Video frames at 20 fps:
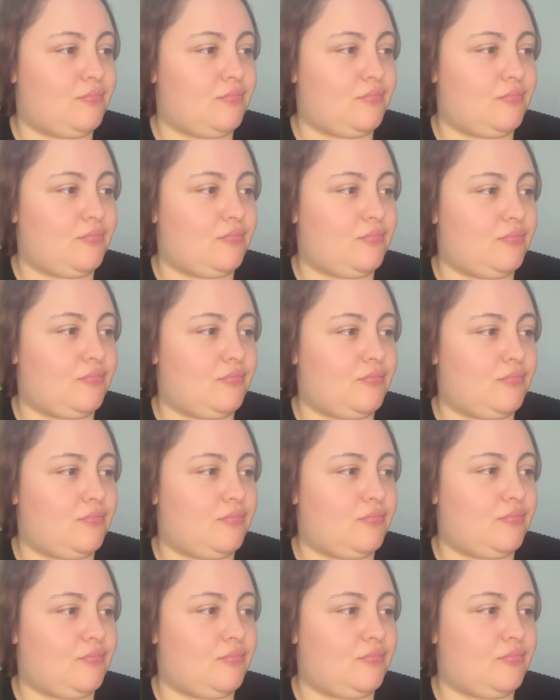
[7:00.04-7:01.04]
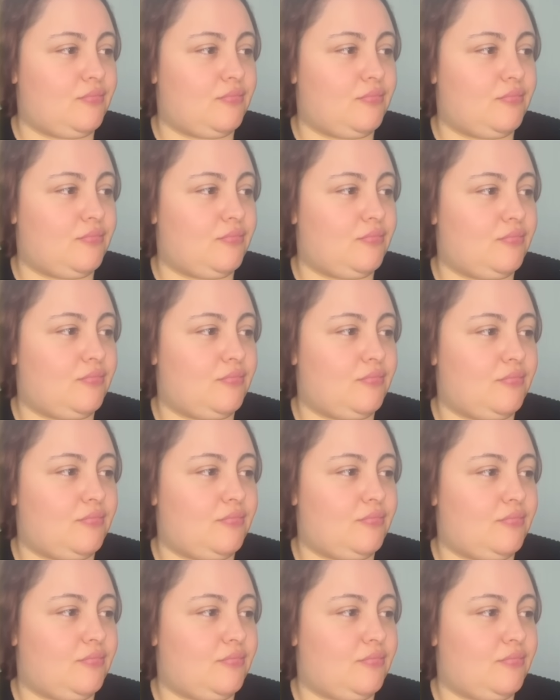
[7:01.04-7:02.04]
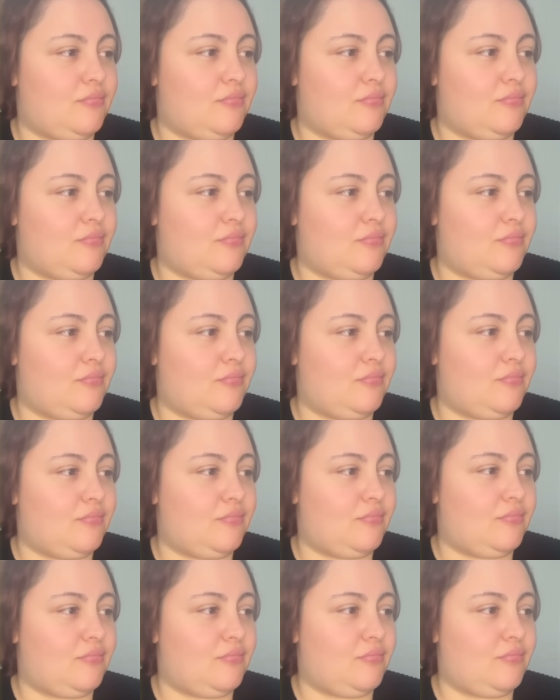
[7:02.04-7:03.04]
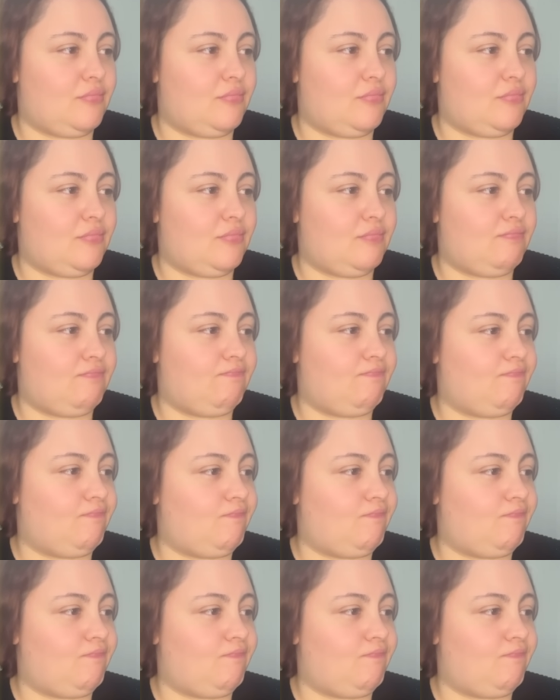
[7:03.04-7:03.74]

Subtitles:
This person isn't speaking.